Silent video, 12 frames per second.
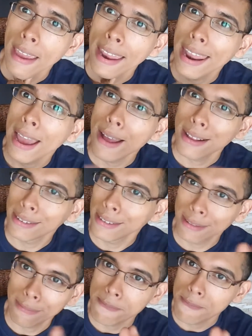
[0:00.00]
Now, it
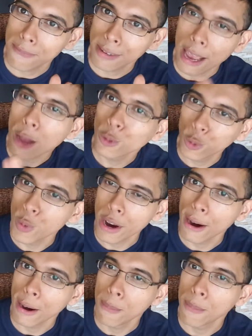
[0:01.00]
sounds
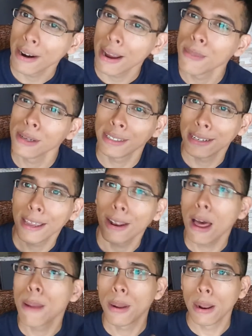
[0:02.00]
weird, but I'm gonna say that a
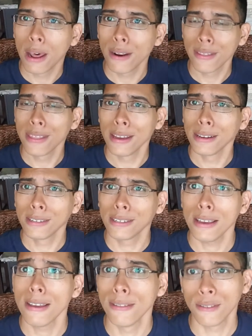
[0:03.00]
lot about a lot of things
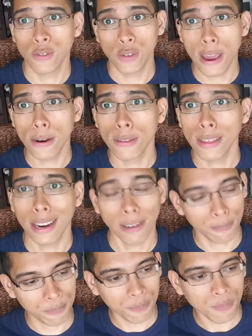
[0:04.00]
in this channel that,
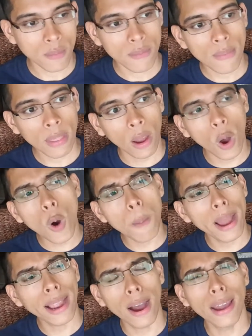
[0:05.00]
oh
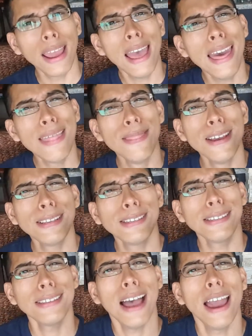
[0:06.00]
my god,
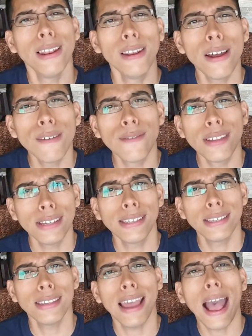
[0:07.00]
I love
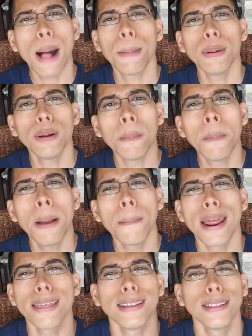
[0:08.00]
this album,
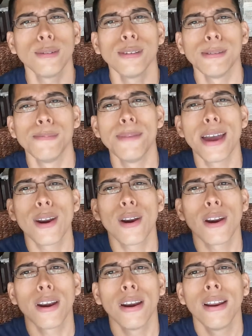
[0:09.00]
but I think this one's
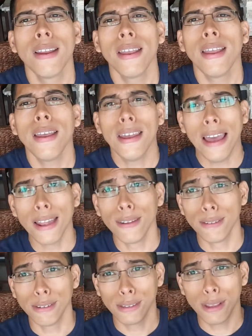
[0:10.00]
better. I
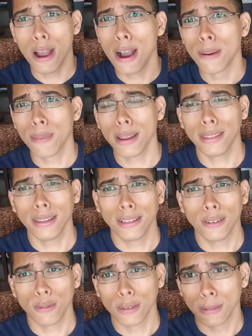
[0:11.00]
love the song, but I think
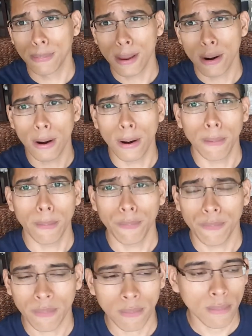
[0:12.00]
this one's better.
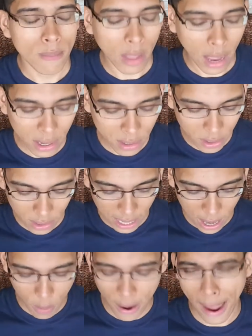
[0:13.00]
It's just
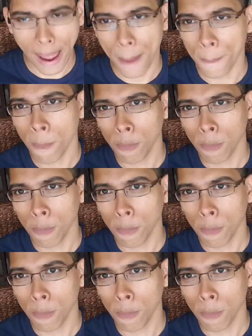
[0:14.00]
how I am.